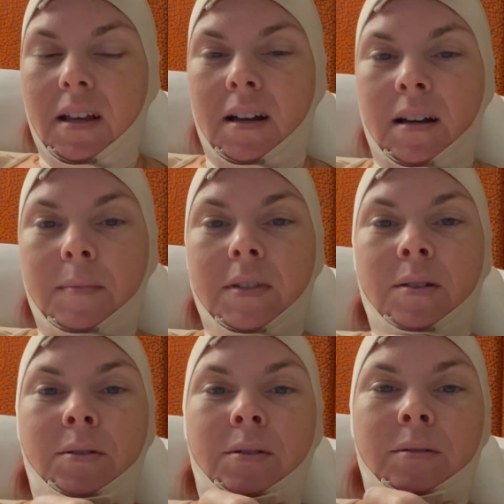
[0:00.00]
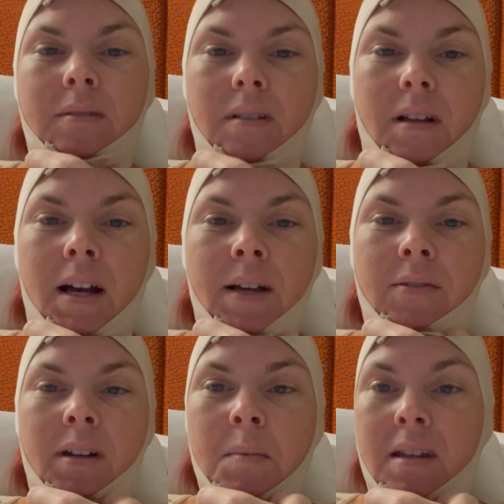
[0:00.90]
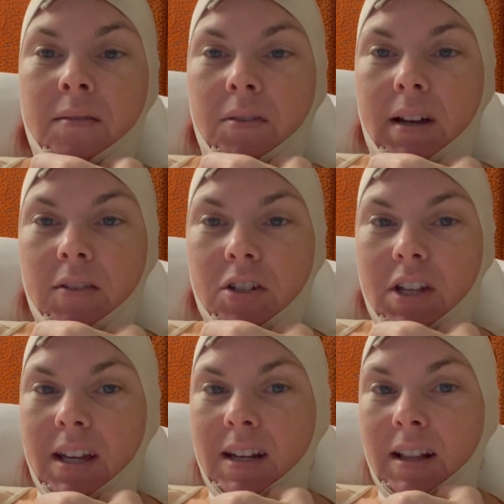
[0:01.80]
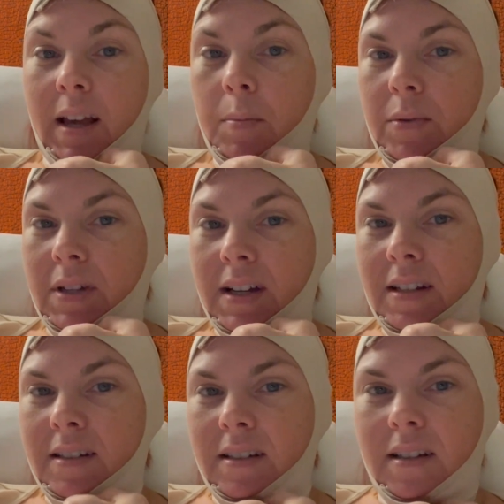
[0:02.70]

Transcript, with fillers: Um, so I would recommend, if you're having chin lipo done,